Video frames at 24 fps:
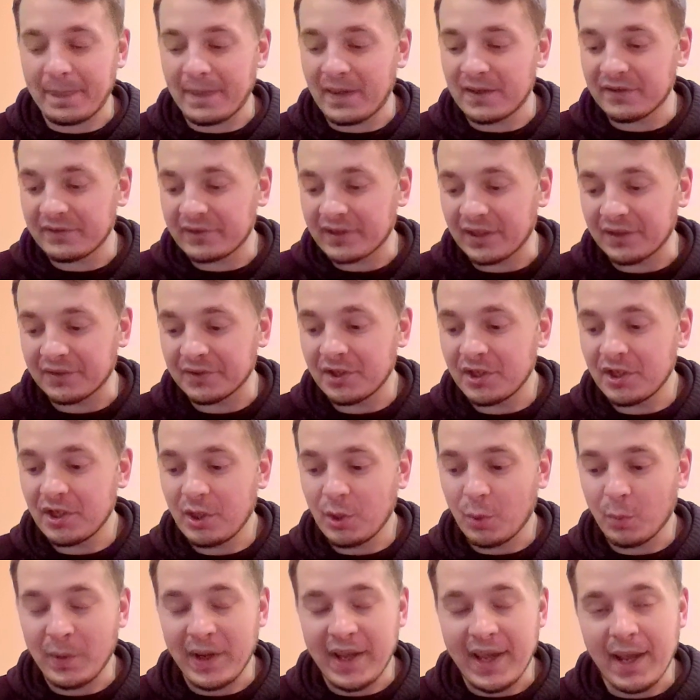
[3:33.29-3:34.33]
And again,
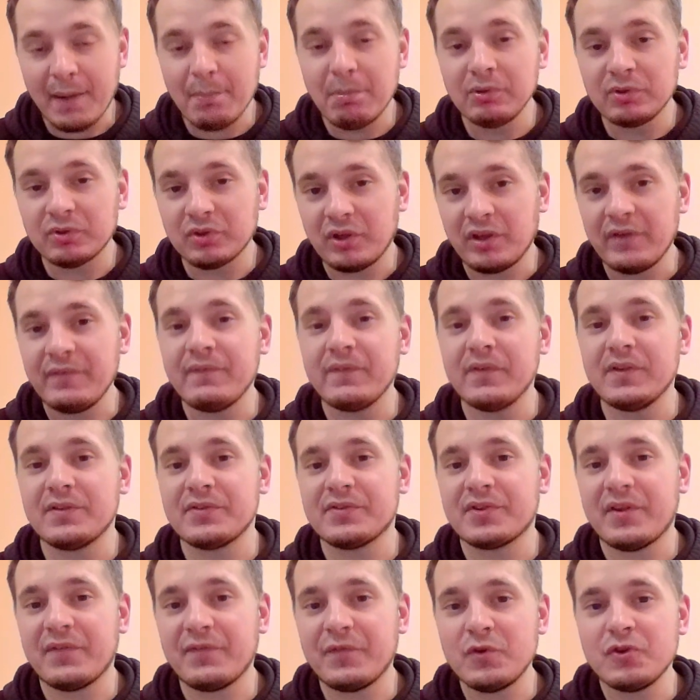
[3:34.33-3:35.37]
we're able to
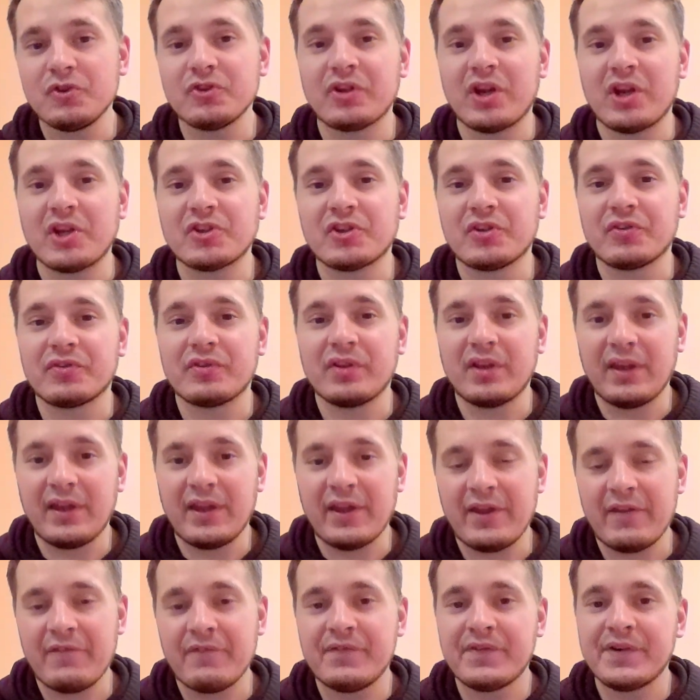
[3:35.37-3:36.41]
influence future generations
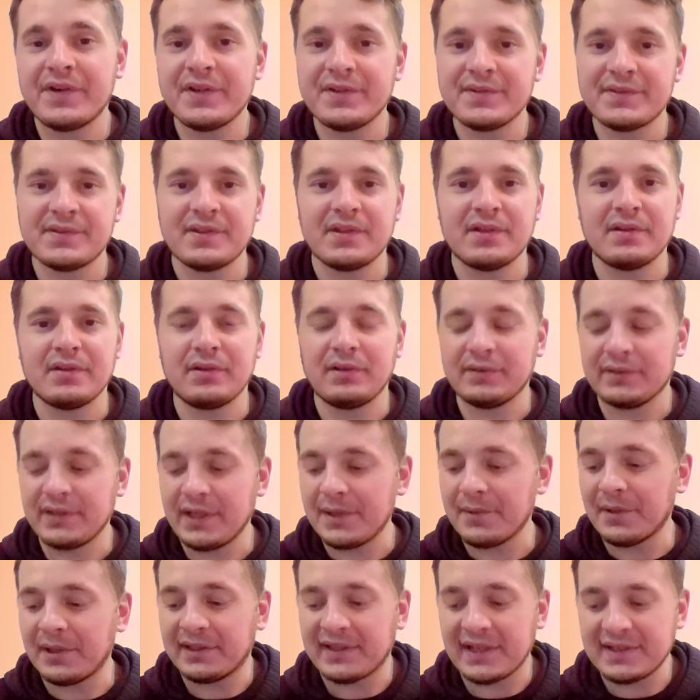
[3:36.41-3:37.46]
every single
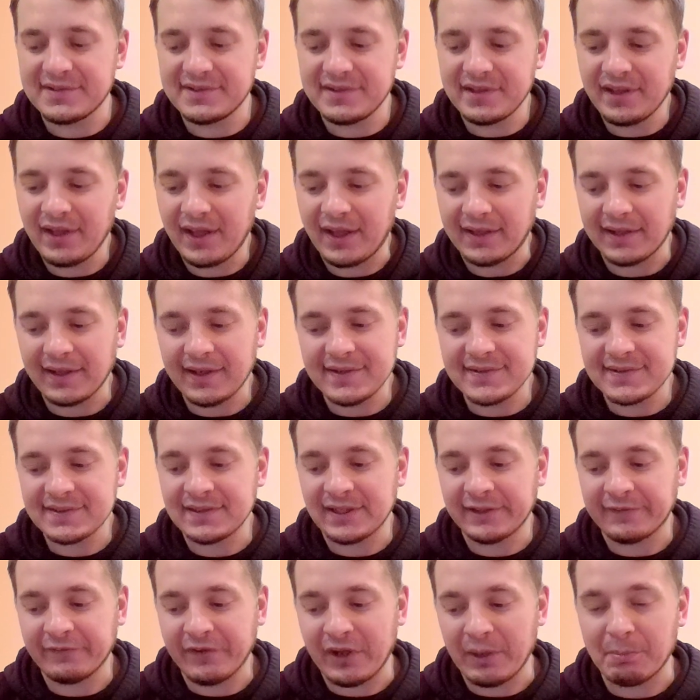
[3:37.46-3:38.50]
day. And that's a legacy
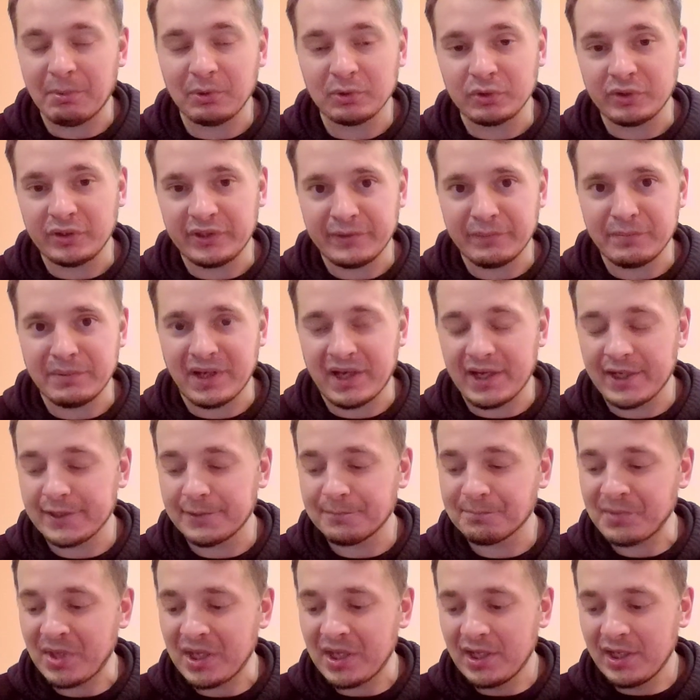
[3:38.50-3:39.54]
that we're able to leave
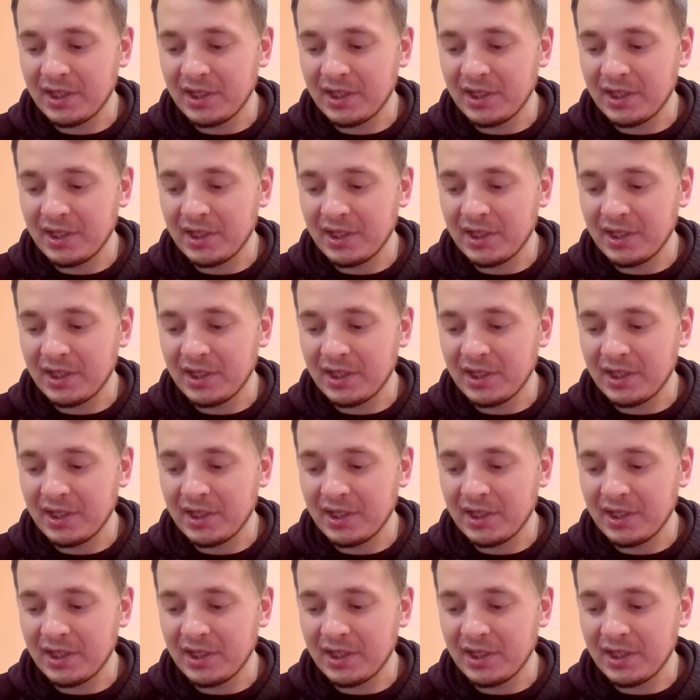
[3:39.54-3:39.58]
behind.